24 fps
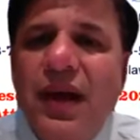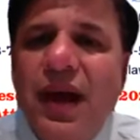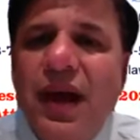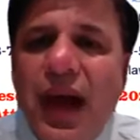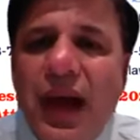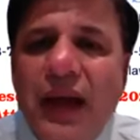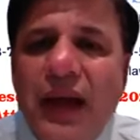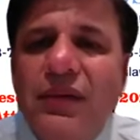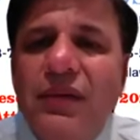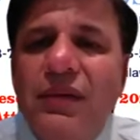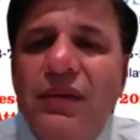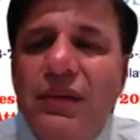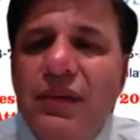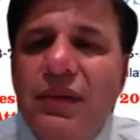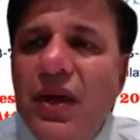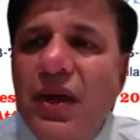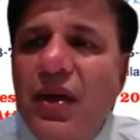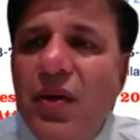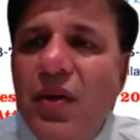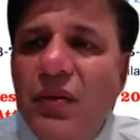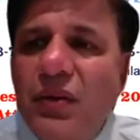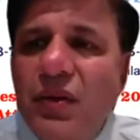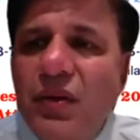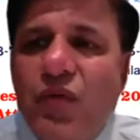and
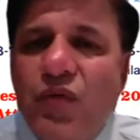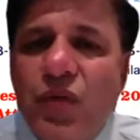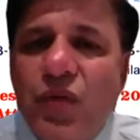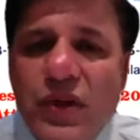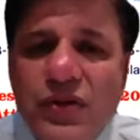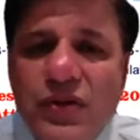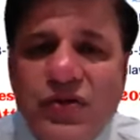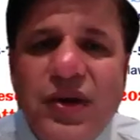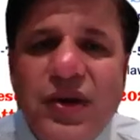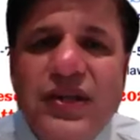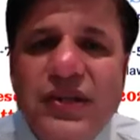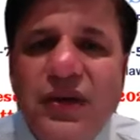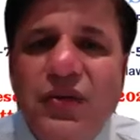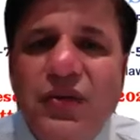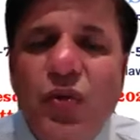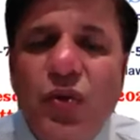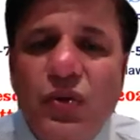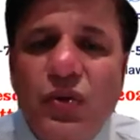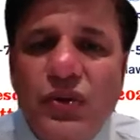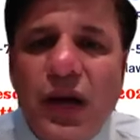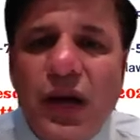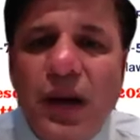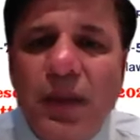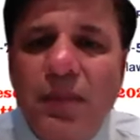the frustration
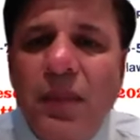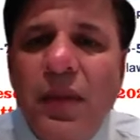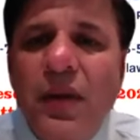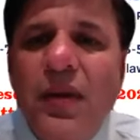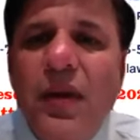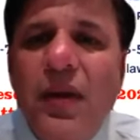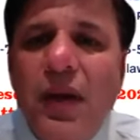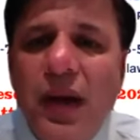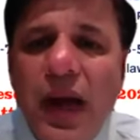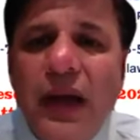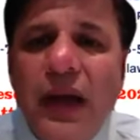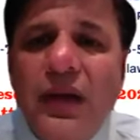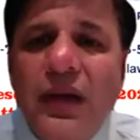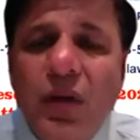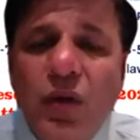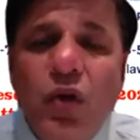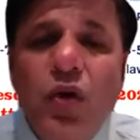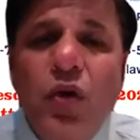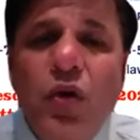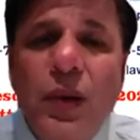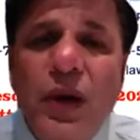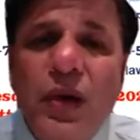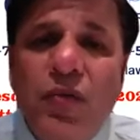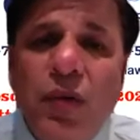goes up, and you're going to
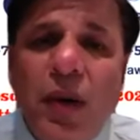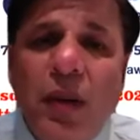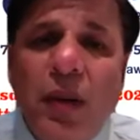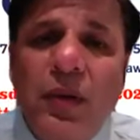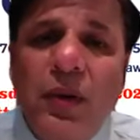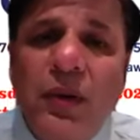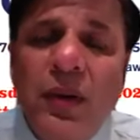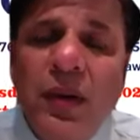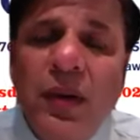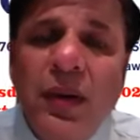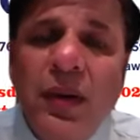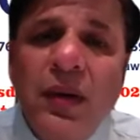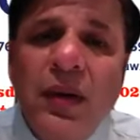be in trouble.